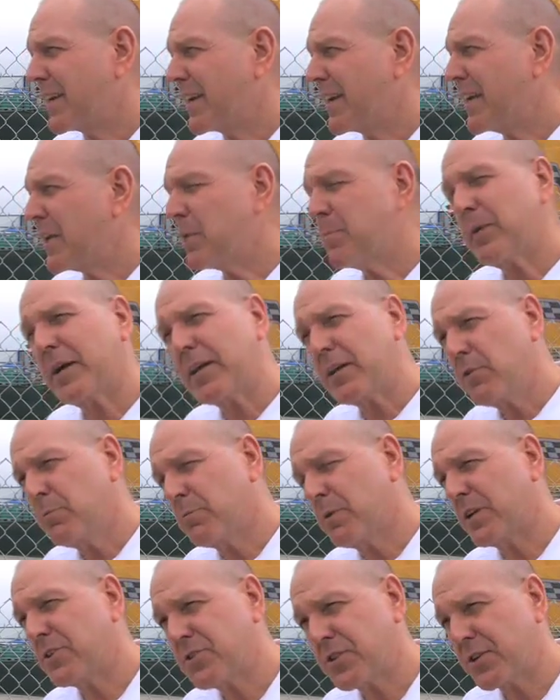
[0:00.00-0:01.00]
Anybody who
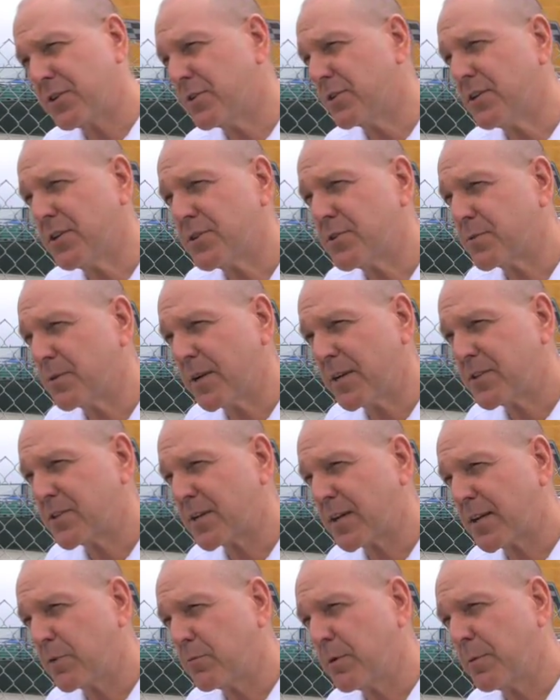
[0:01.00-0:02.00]
runs endurance
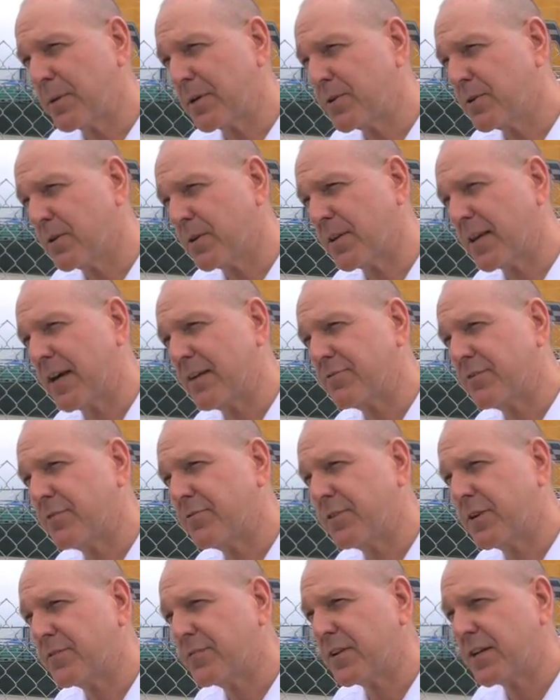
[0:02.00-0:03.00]
racing, and we've been doing that for
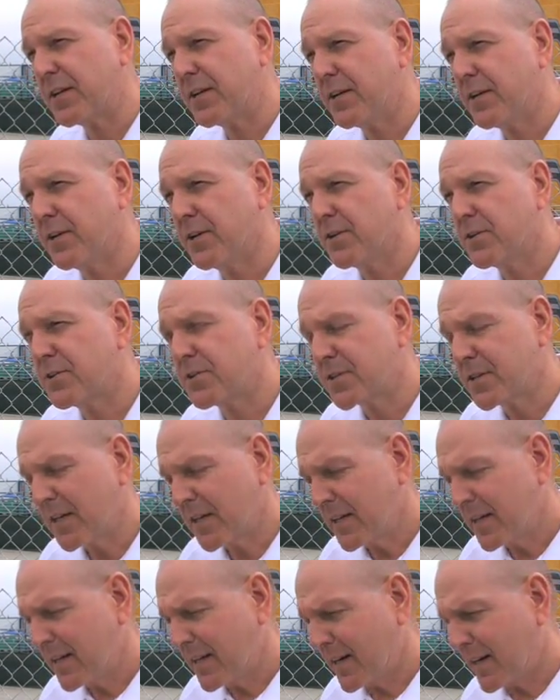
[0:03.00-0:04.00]
50 years,
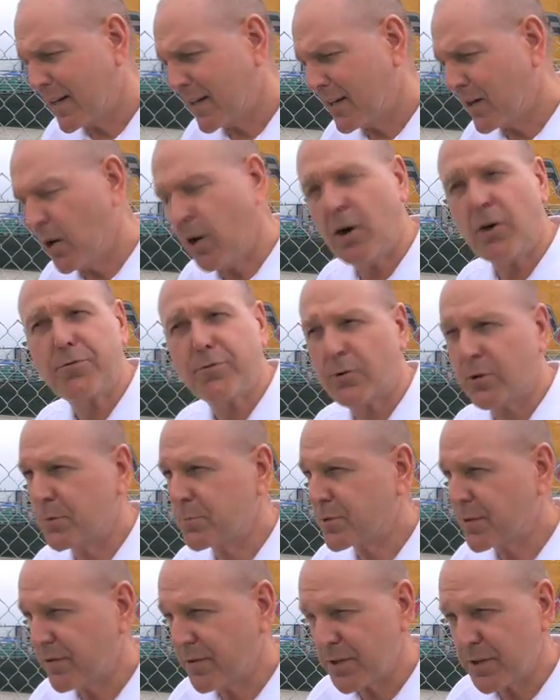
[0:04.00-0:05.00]
uh, all
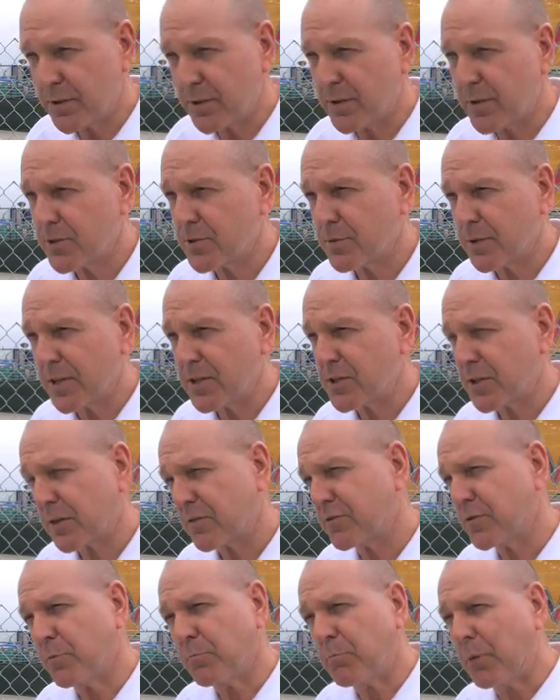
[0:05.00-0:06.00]
forms of endurance racing,
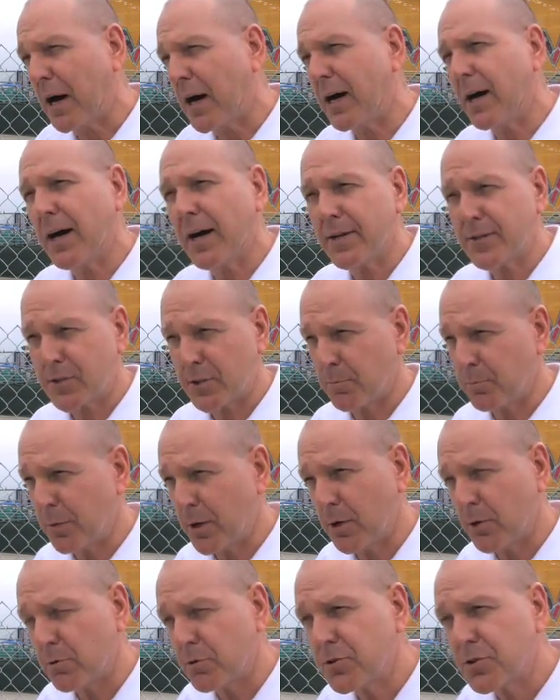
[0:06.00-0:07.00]
from Baja to
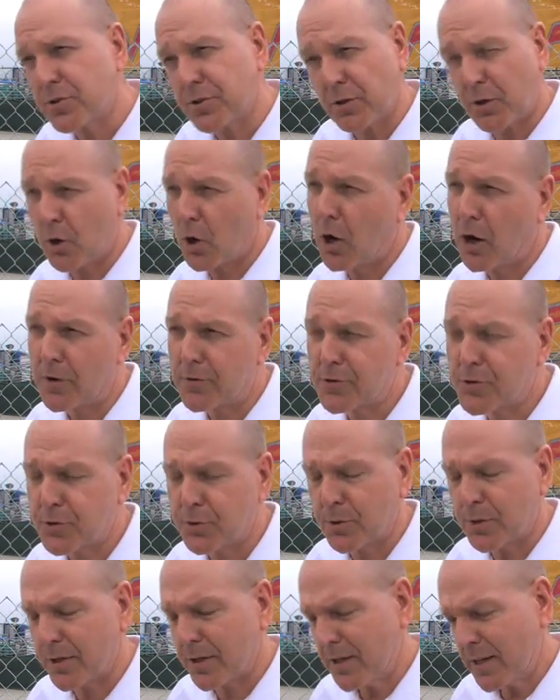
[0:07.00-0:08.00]
boats or uh,
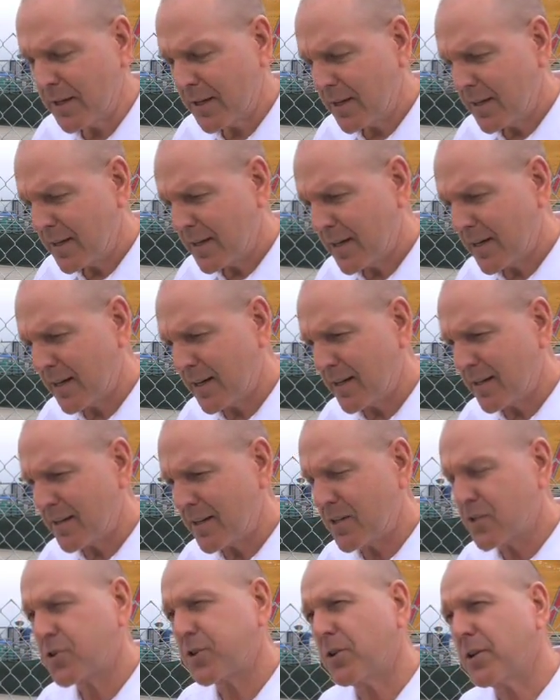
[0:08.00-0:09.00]
offshore, uh,
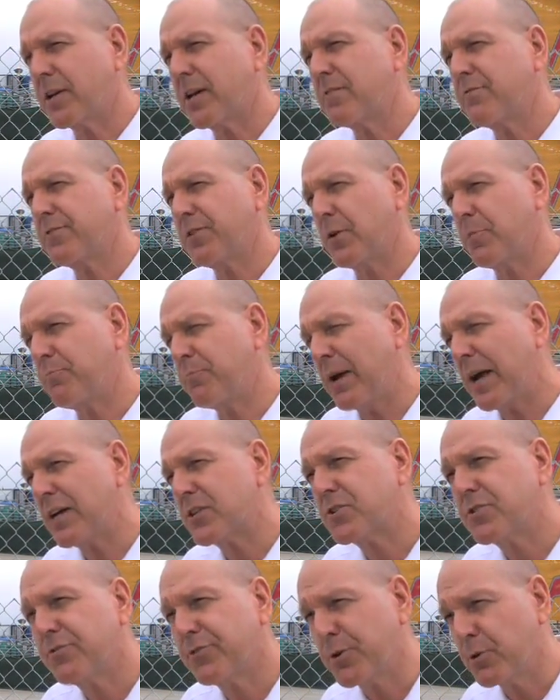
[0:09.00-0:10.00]
is looking for the
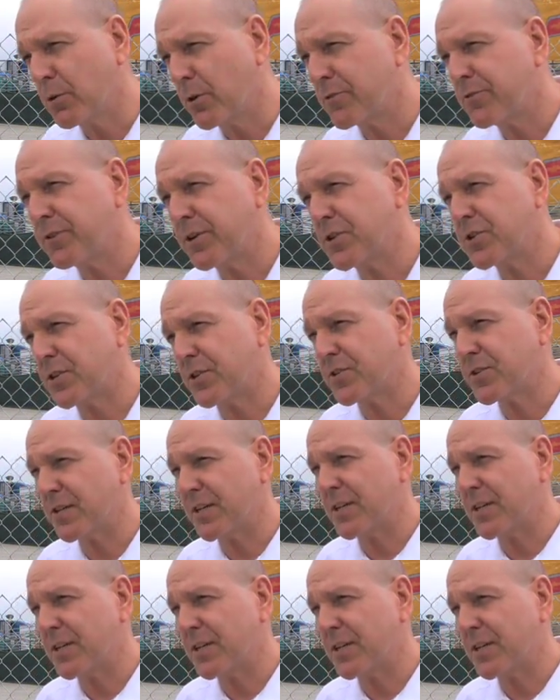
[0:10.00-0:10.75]
best fuel efficiency